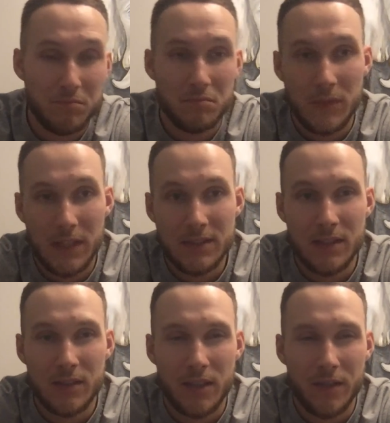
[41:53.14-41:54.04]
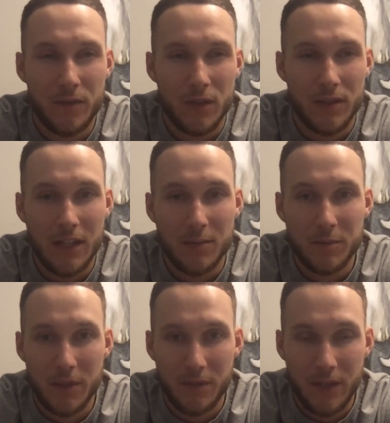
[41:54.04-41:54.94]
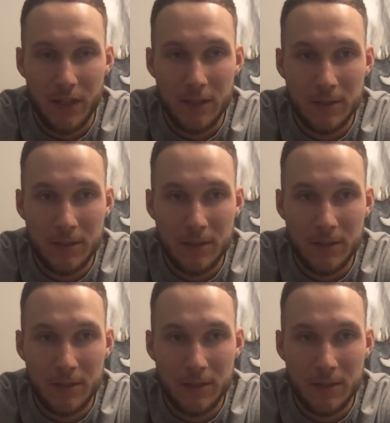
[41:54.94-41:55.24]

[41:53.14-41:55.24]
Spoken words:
let's say 3 4 times per week,